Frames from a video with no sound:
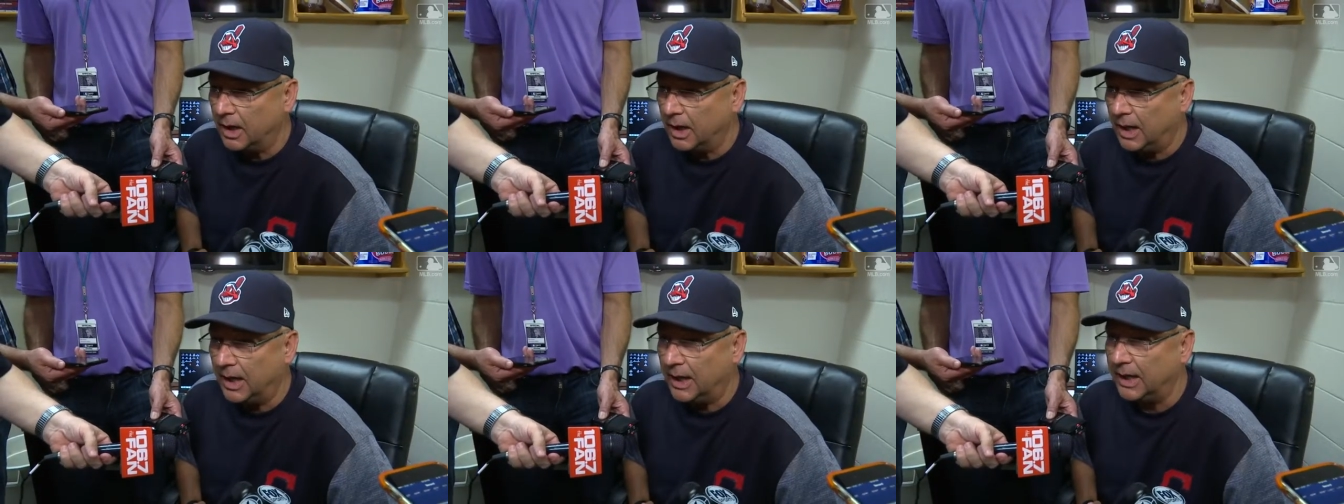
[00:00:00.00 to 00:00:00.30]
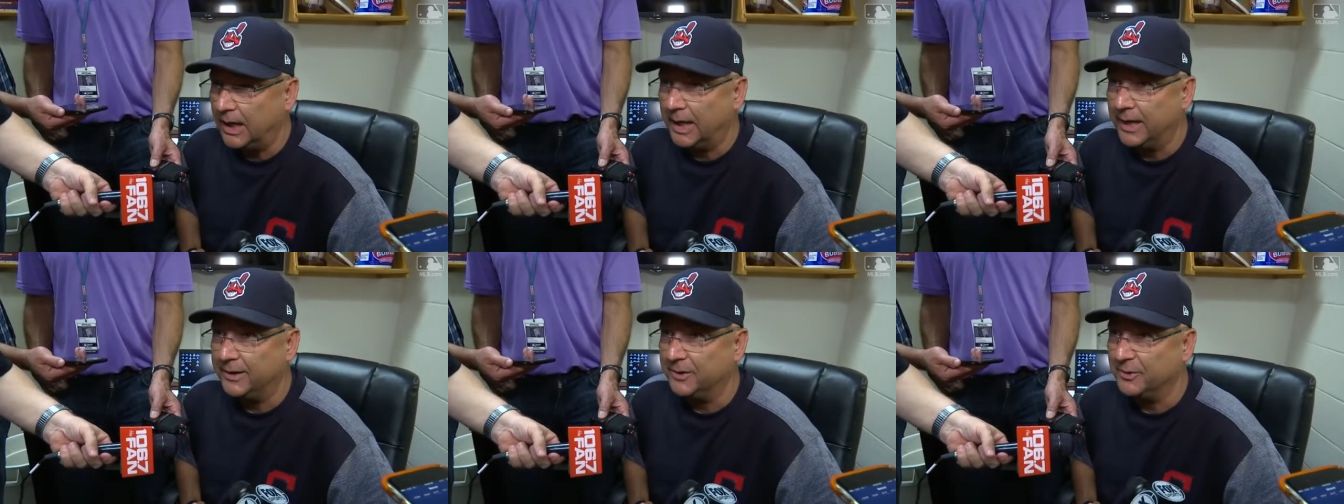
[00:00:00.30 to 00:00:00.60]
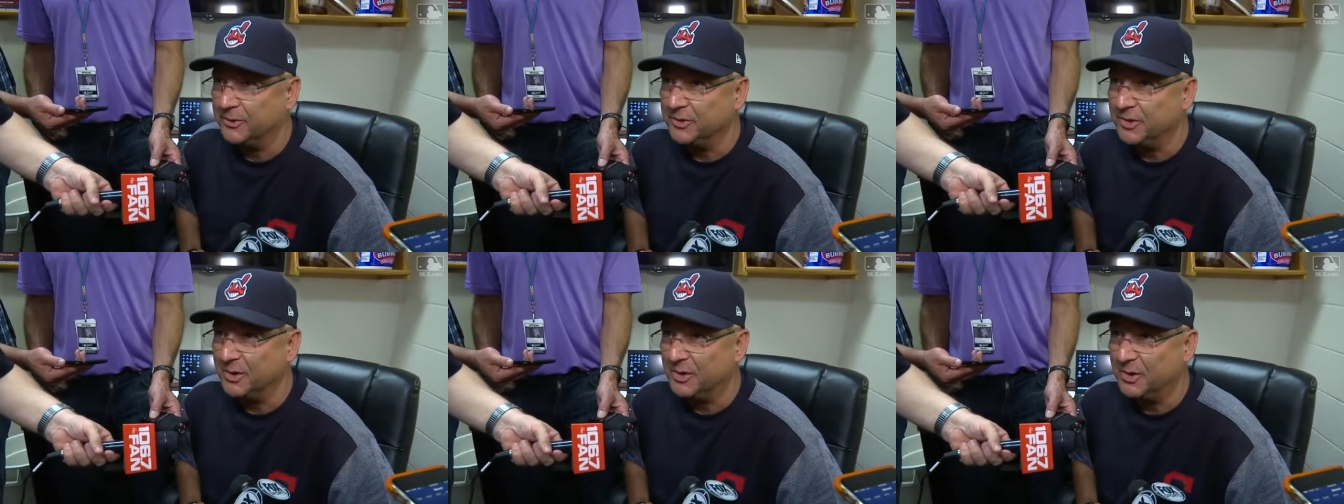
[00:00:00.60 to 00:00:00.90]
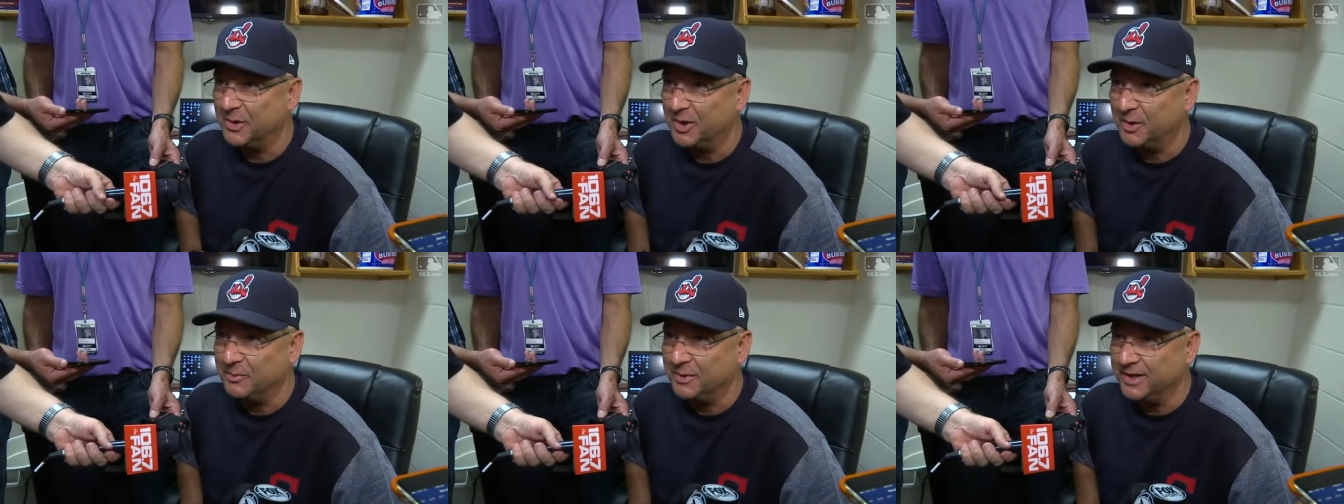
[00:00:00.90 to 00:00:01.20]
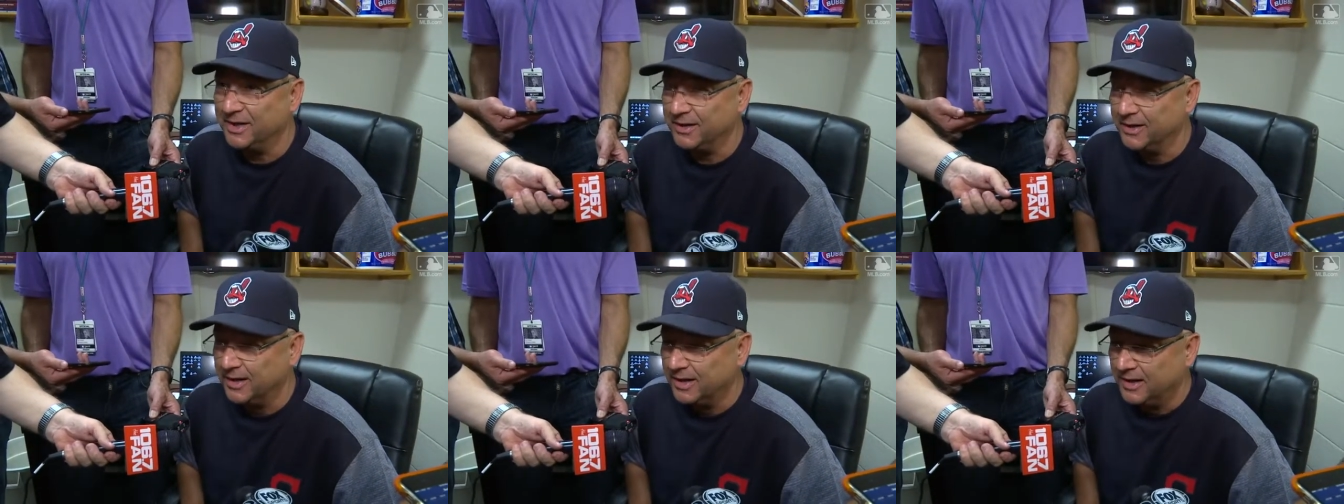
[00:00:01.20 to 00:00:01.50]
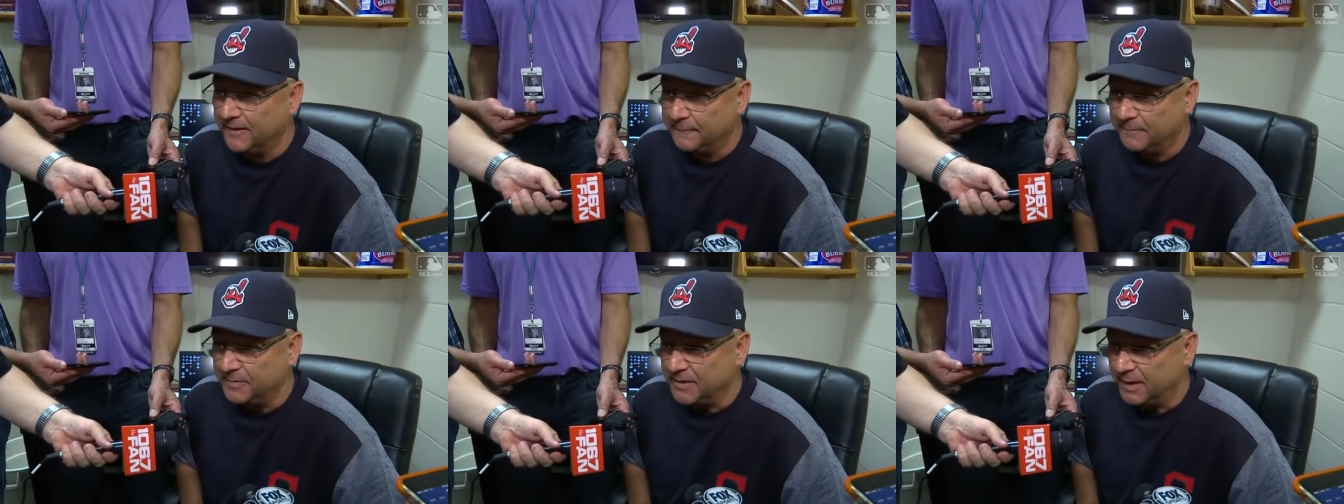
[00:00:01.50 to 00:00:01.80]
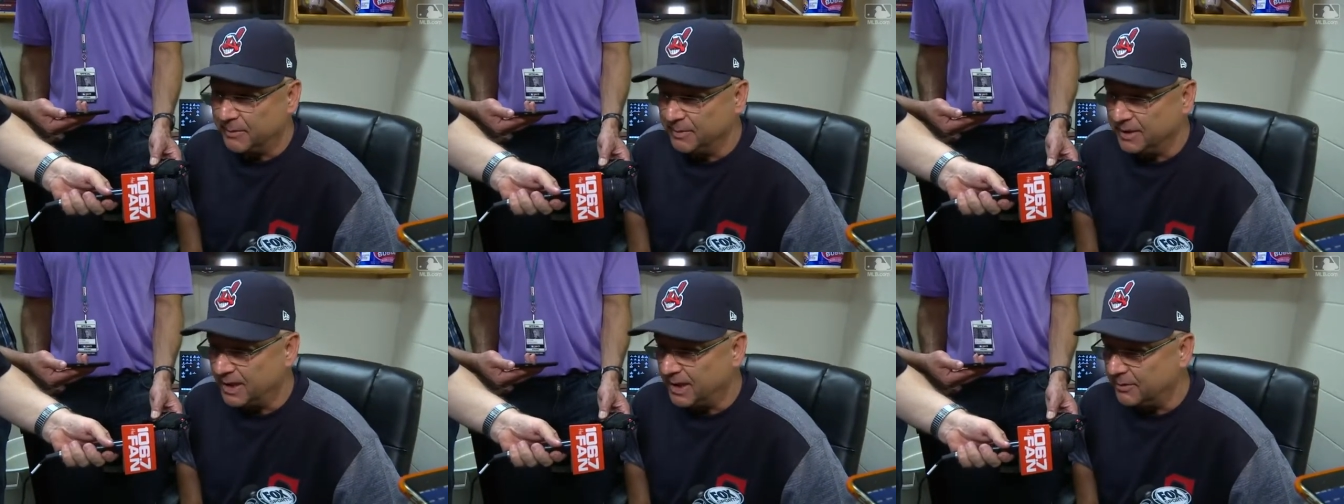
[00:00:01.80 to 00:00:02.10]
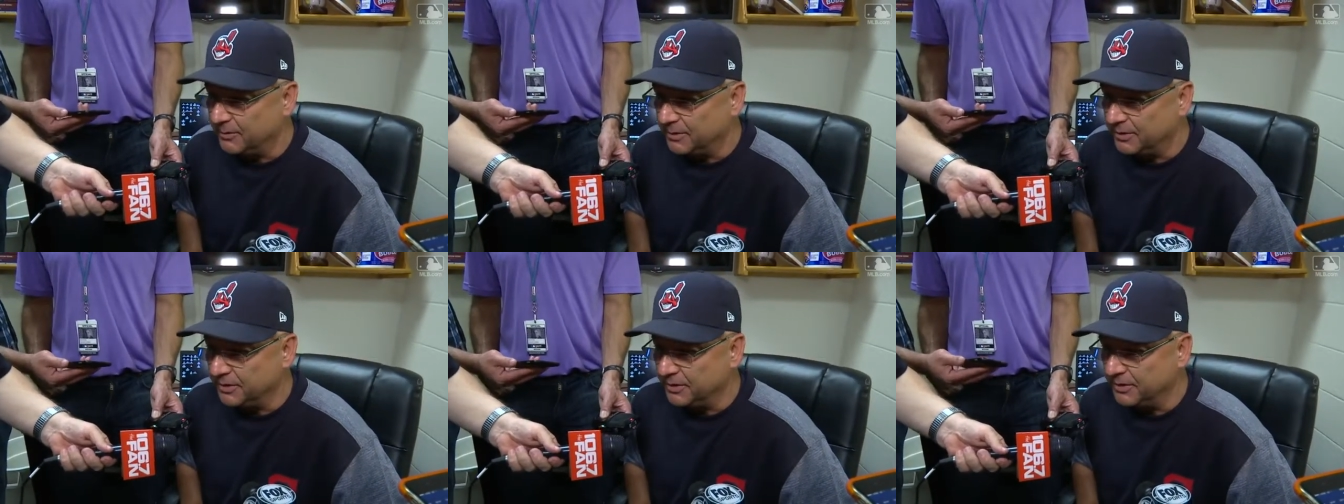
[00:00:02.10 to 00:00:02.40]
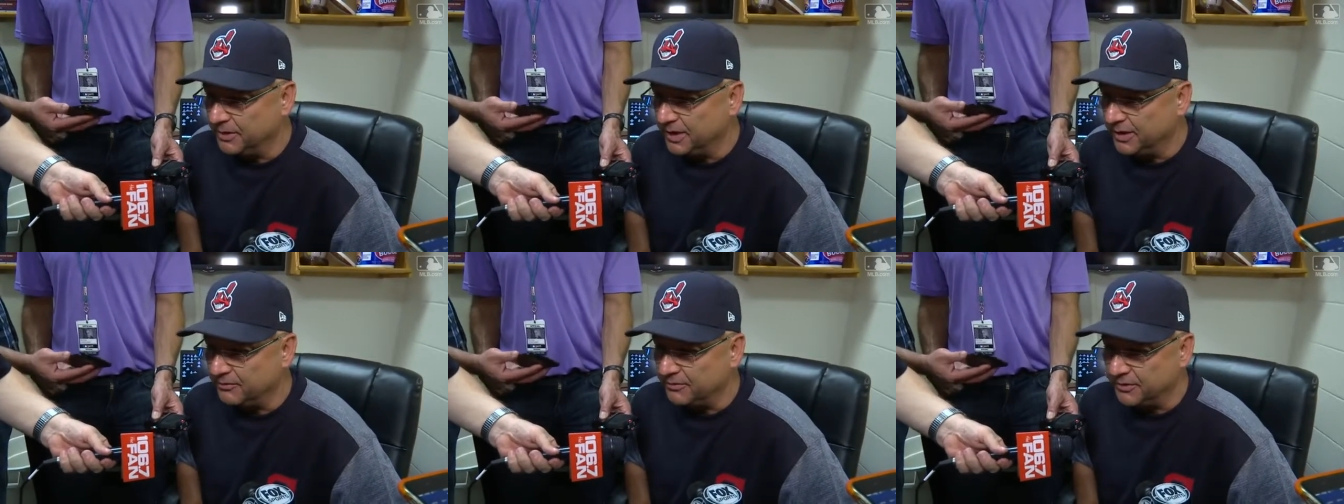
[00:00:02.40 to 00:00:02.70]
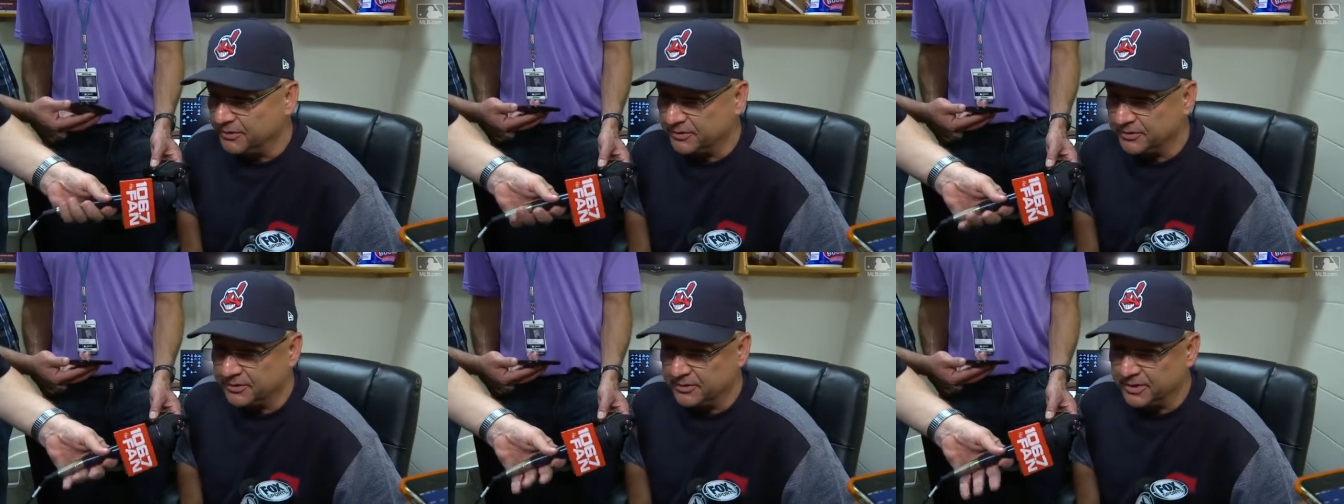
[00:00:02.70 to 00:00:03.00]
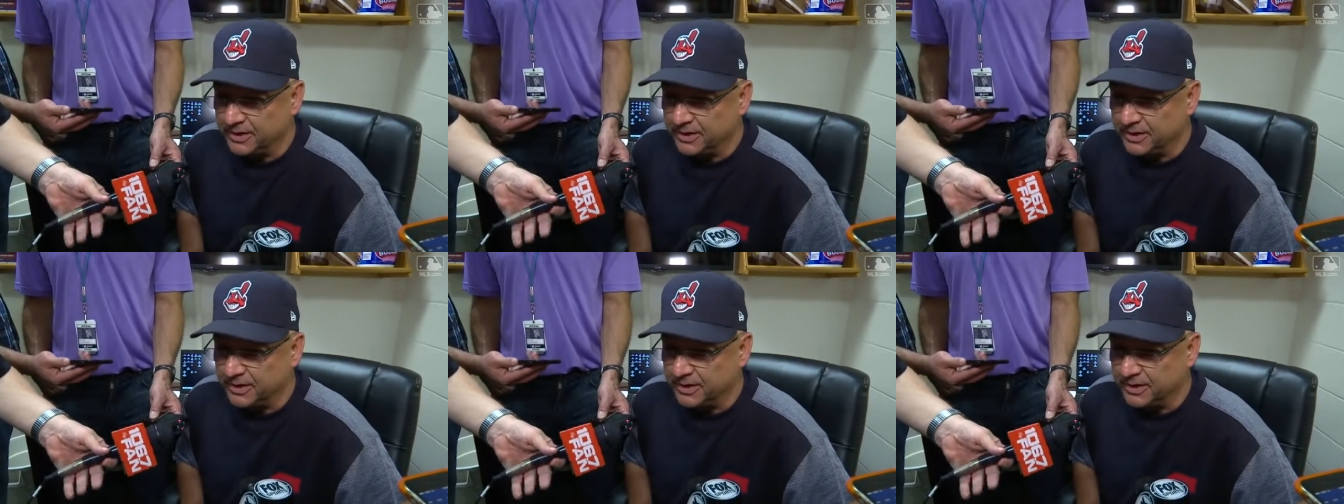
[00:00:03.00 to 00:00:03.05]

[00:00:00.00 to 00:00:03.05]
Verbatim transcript: I, I don't know. I mean, I mean, I would never.